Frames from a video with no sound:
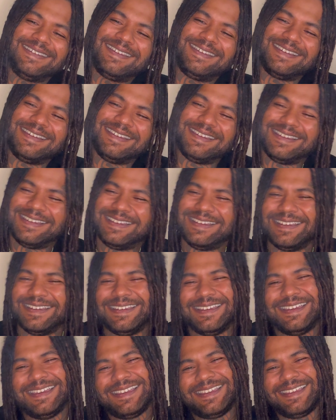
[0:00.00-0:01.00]

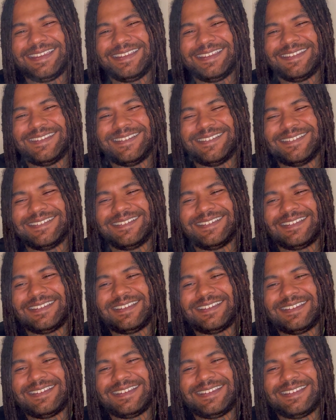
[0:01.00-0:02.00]
yeah,
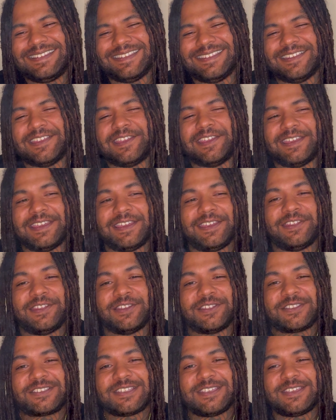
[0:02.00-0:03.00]
in
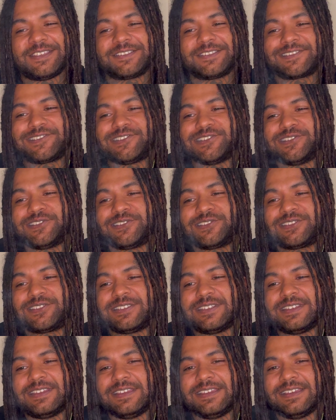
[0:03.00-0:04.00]
a sense, because
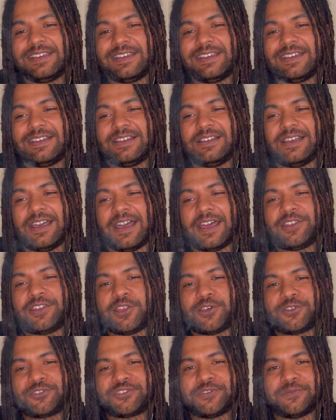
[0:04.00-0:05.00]
I
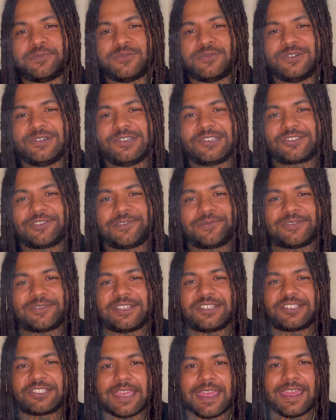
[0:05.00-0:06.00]
know some from
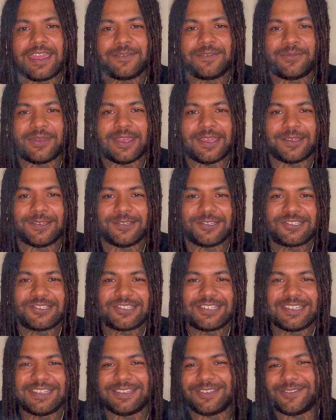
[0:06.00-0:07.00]
that's
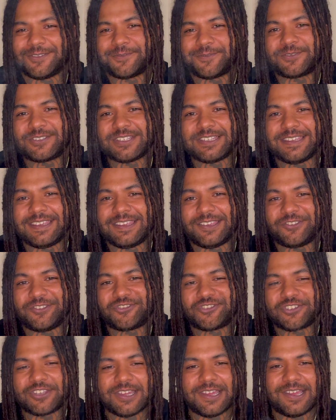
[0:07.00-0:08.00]
gangbangers. You know what I'm saying? In
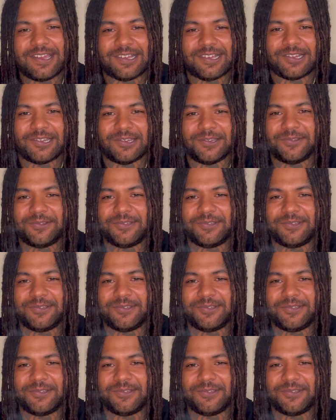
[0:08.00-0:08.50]
Chicago,